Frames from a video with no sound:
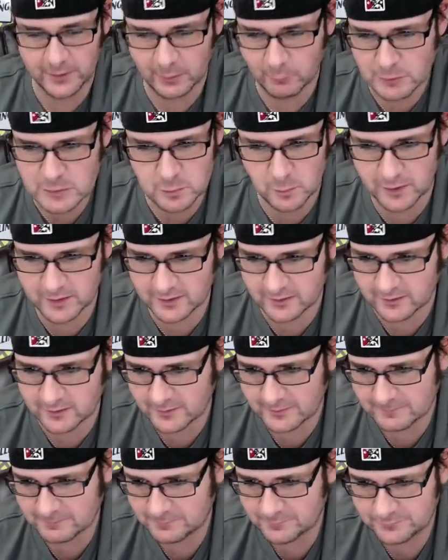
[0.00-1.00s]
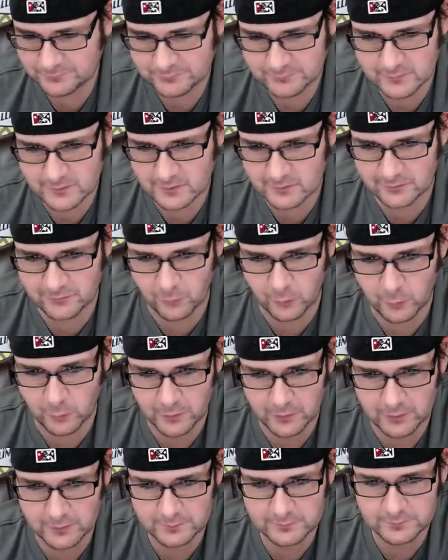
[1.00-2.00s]
but it was one of the
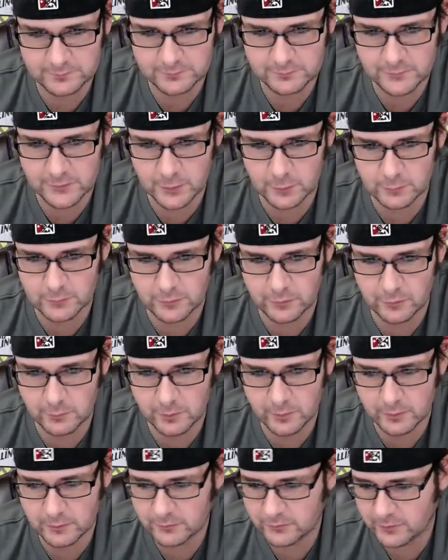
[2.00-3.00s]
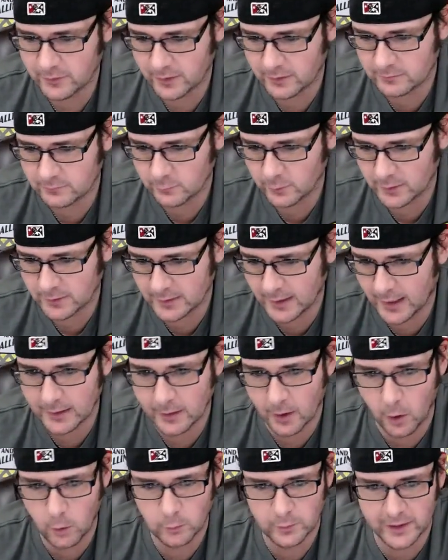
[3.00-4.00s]
tubers and whatnot.
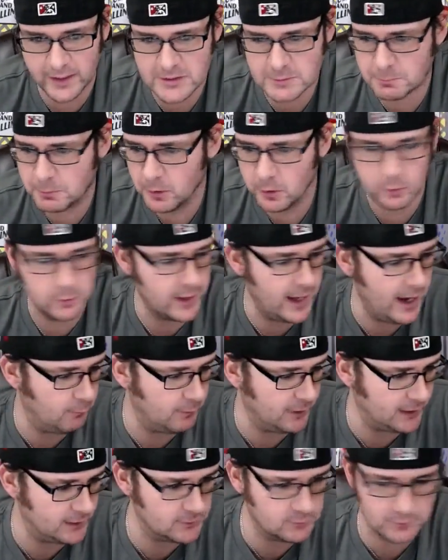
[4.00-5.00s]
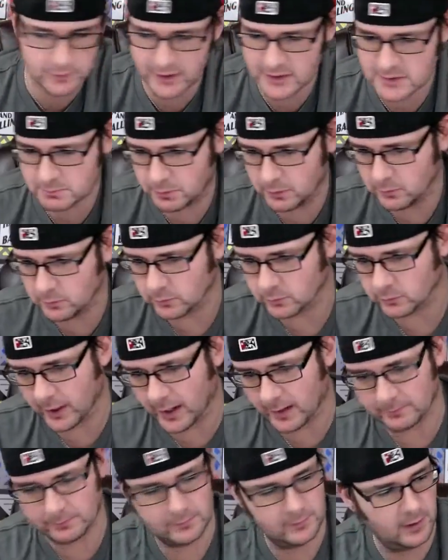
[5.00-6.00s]
Oh, guess poo. Yeah, we got to do guess poo. Crap.
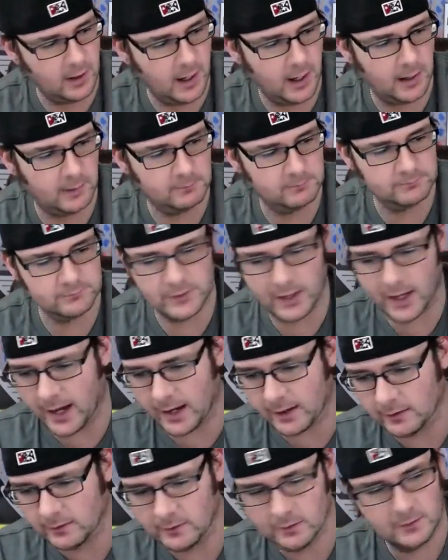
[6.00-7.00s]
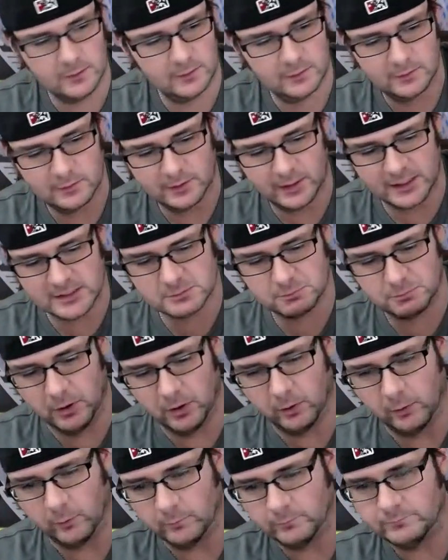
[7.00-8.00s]
Um, yeah, guess
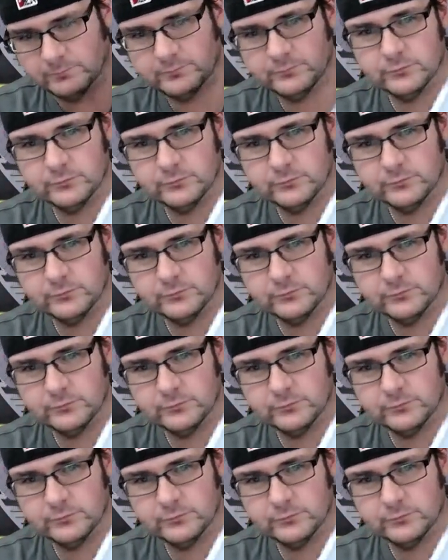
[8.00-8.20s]
poo. Yeah,